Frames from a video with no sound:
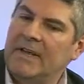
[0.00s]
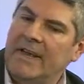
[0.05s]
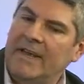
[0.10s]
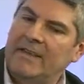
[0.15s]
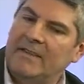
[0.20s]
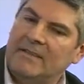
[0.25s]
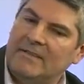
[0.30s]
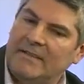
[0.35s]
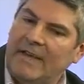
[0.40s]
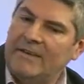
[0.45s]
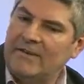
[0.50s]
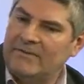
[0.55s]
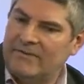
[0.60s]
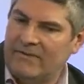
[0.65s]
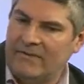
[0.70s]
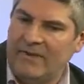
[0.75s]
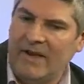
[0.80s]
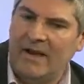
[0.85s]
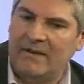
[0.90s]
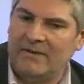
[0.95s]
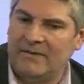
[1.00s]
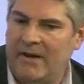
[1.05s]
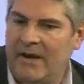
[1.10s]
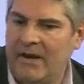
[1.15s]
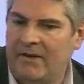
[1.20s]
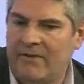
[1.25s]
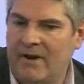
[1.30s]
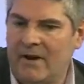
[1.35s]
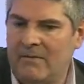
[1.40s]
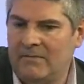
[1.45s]
In the centre of that
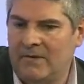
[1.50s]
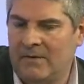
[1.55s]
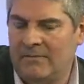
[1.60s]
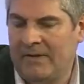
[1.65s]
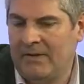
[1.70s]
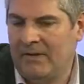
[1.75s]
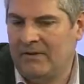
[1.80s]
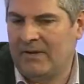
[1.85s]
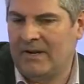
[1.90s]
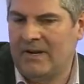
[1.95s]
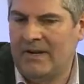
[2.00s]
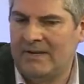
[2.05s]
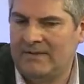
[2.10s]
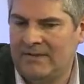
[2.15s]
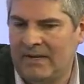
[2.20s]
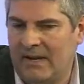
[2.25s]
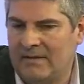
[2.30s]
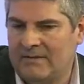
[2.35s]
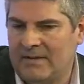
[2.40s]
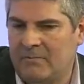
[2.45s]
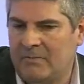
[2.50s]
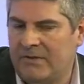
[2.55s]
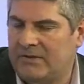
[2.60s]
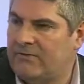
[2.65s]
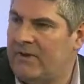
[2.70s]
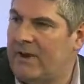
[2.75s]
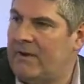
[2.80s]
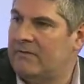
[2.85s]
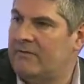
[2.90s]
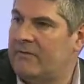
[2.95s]
diagram, I mean, the other classic example is
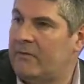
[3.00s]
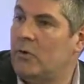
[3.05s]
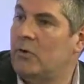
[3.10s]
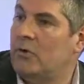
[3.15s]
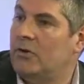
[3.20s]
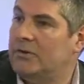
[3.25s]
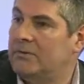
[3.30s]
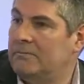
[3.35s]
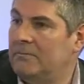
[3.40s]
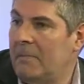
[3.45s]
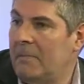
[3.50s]
around fraud.